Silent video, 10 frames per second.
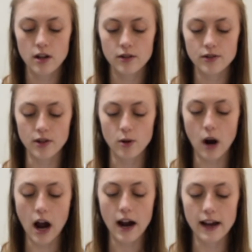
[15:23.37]

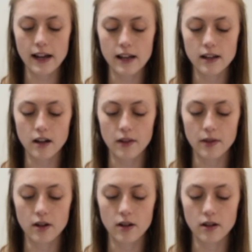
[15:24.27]
So I got
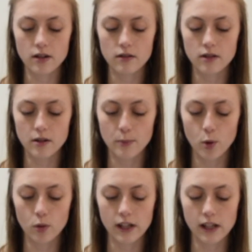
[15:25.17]
the
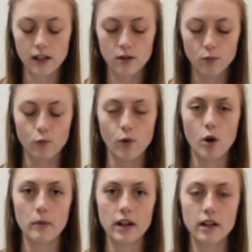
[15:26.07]
Napoli
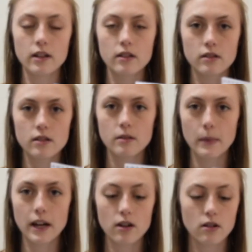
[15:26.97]
Roma
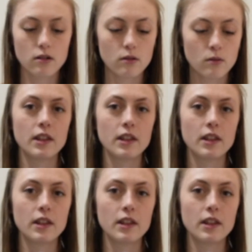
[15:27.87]
tomato.